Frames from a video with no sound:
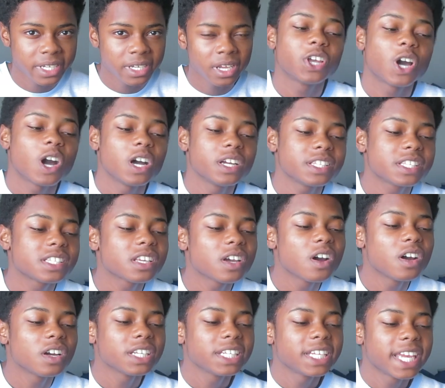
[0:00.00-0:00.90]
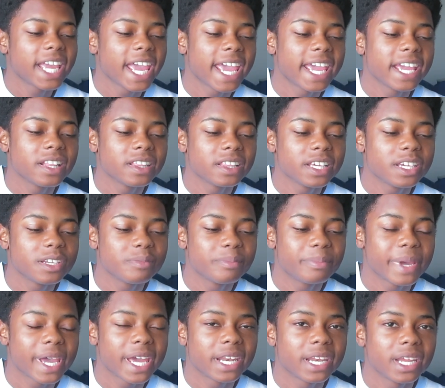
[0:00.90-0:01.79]
Thoughts on Caitlin
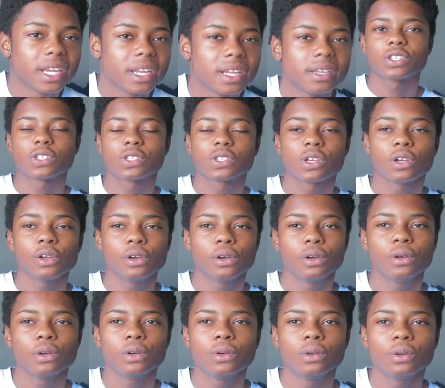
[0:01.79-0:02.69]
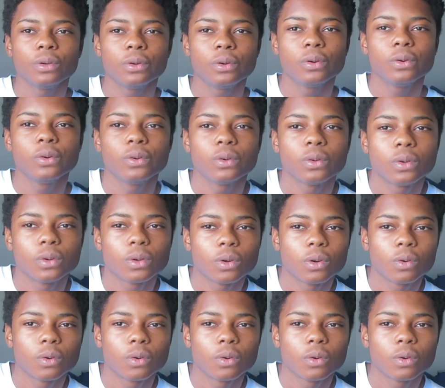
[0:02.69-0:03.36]
Bennett. So